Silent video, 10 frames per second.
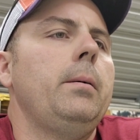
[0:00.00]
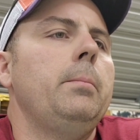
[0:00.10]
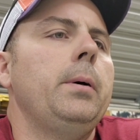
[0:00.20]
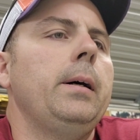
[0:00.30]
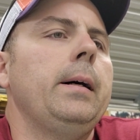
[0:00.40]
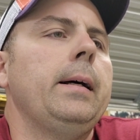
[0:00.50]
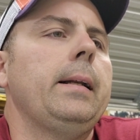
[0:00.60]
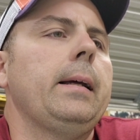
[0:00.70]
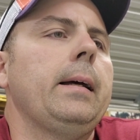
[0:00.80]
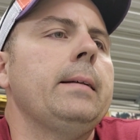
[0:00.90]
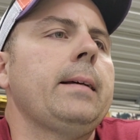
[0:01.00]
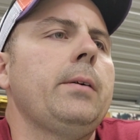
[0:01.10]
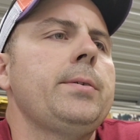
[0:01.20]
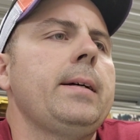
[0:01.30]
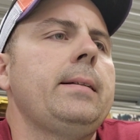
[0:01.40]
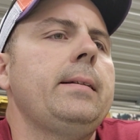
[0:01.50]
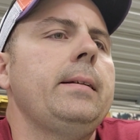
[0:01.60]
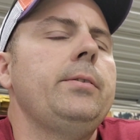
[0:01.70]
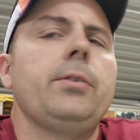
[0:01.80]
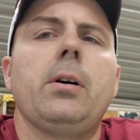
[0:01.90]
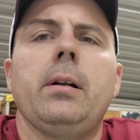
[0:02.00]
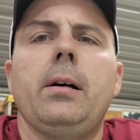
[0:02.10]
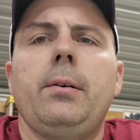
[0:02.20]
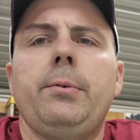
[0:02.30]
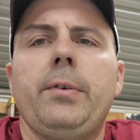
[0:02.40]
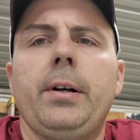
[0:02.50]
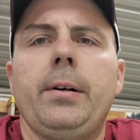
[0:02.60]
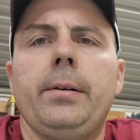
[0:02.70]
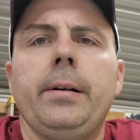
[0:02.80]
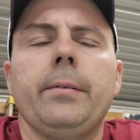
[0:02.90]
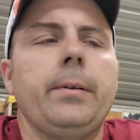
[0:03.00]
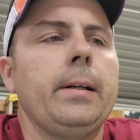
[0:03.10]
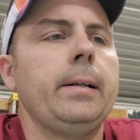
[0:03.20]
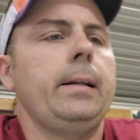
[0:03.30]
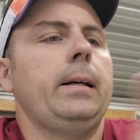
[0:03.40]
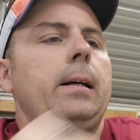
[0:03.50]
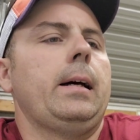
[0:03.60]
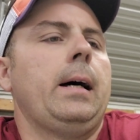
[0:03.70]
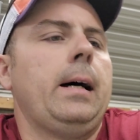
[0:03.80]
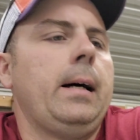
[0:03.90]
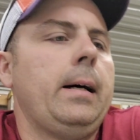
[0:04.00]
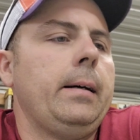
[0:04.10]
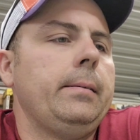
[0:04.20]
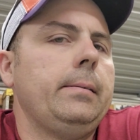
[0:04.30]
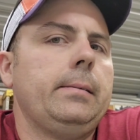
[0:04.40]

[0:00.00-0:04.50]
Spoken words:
But as I was at the Charlotte Auto Fair the other day, I